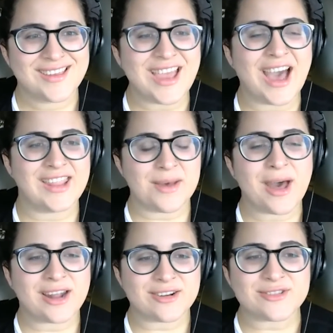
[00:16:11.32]
Yeah, that
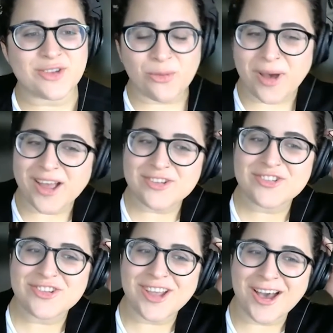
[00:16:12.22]
matters so
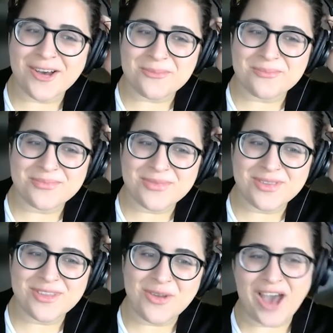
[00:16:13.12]
much.
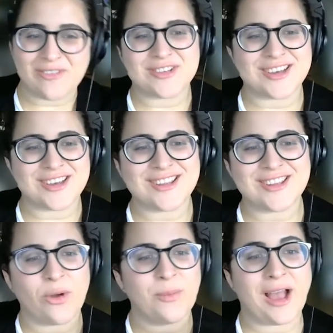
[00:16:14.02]
You have to,
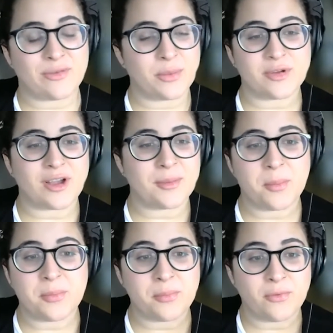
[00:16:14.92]
going back to what we were talking
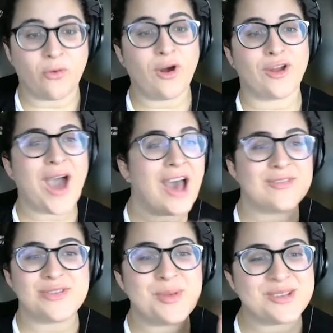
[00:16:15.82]
about before, you
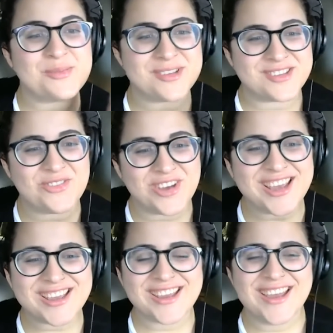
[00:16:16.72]
have to be specific